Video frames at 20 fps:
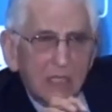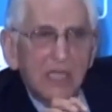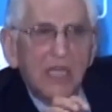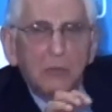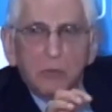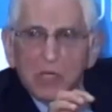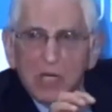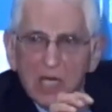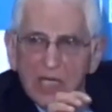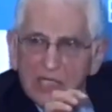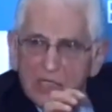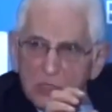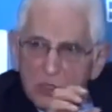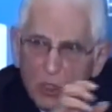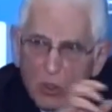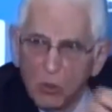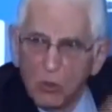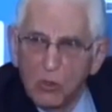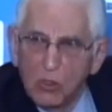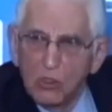they would like
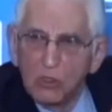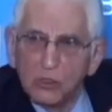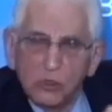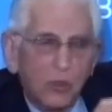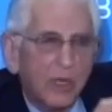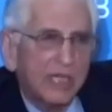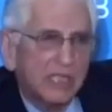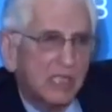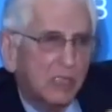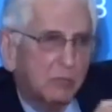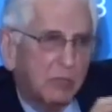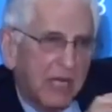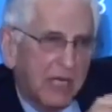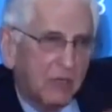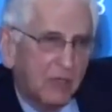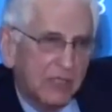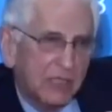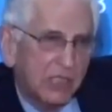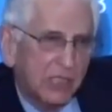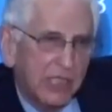total
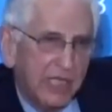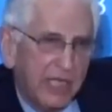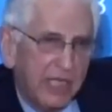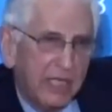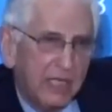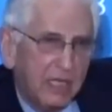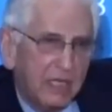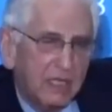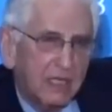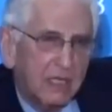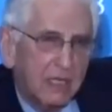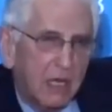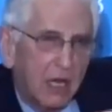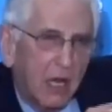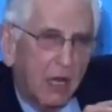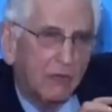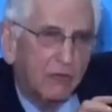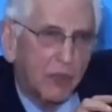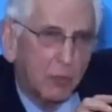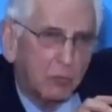transparency
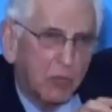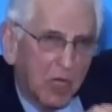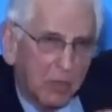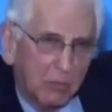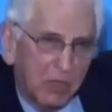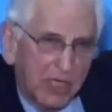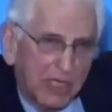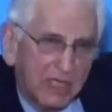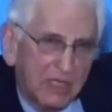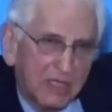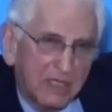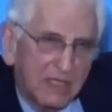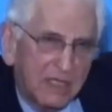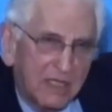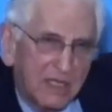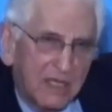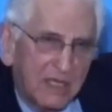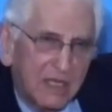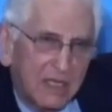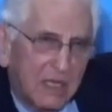of the public,
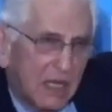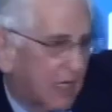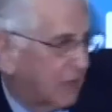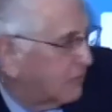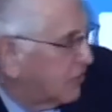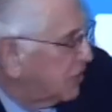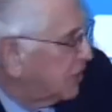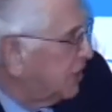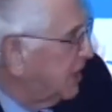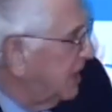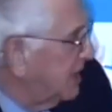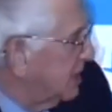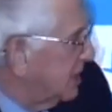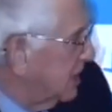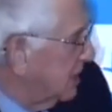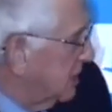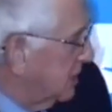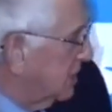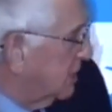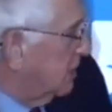of the
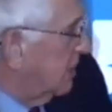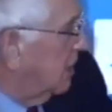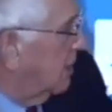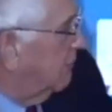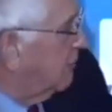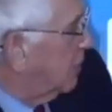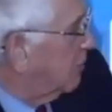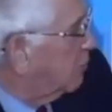citizens, of